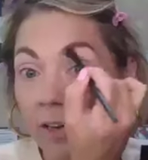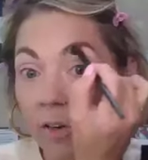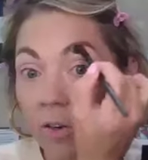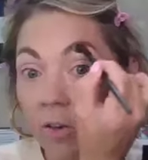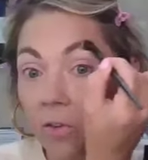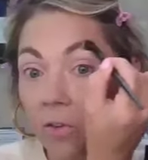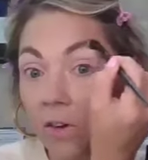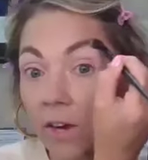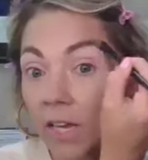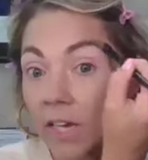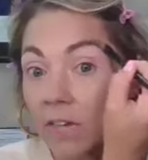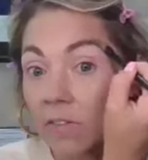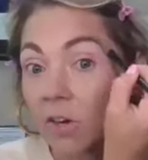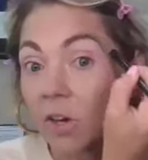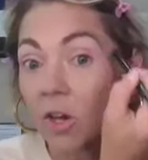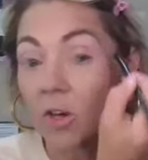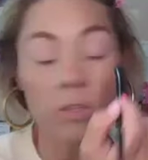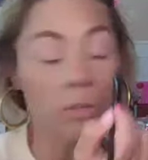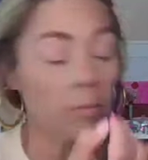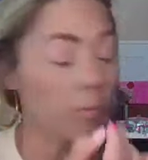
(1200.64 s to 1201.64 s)
are great
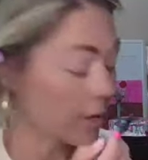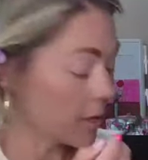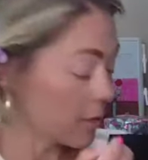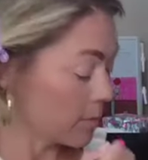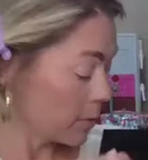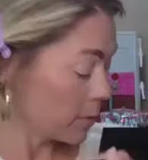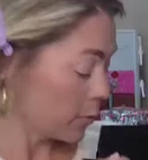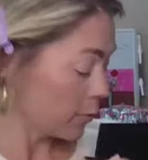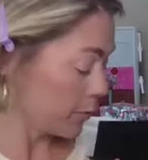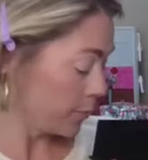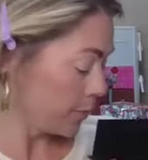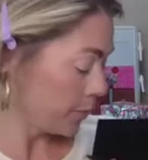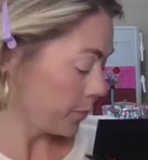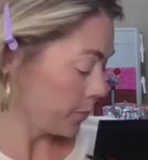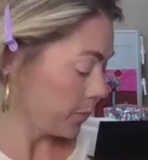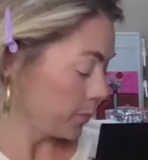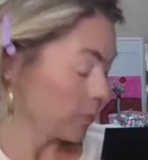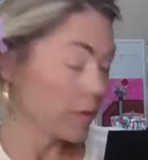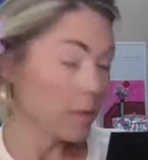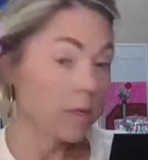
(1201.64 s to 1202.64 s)
for under the brow bone
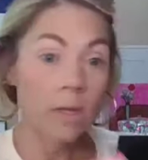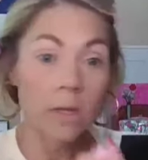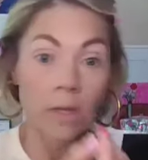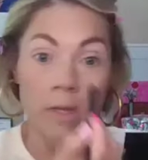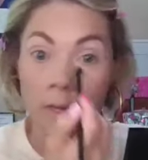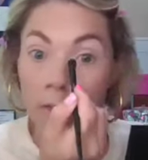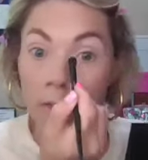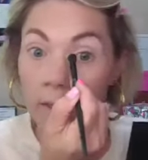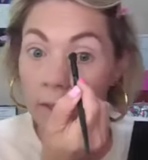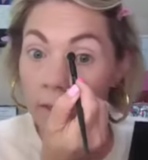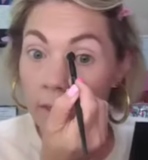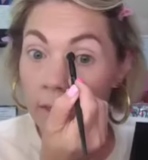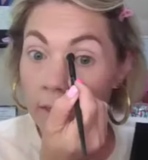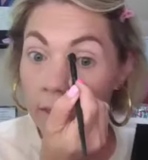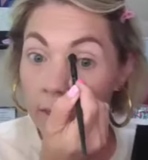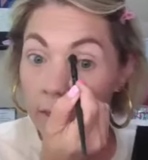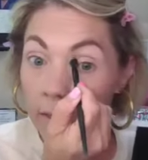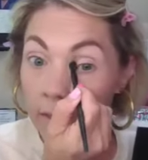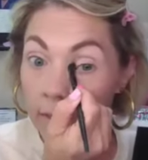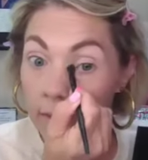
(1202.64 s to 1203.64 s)

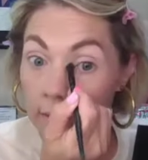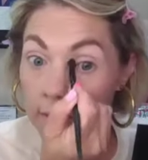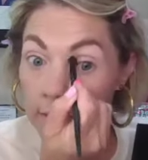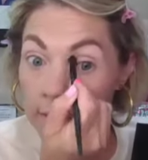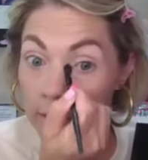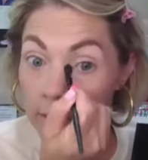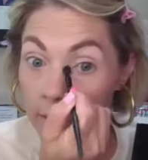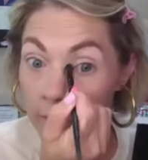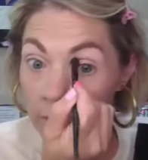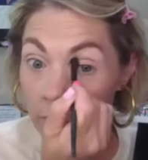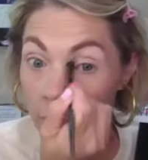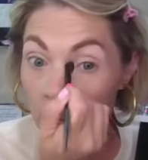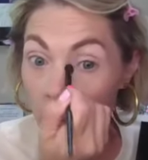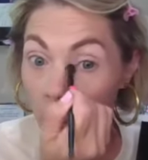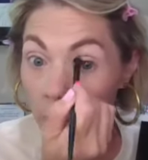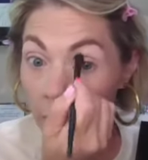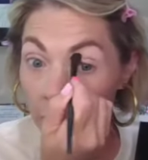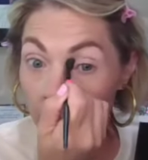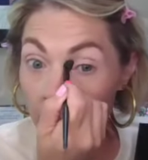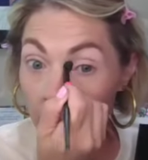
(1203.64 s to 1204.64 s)
in this inner
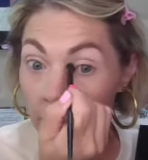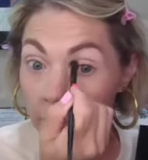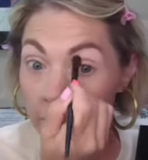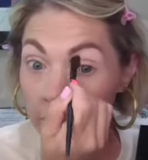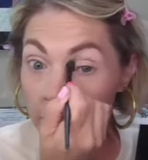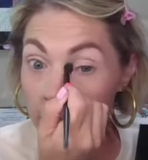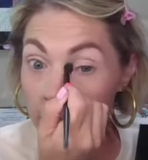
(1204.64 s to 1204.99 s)
corner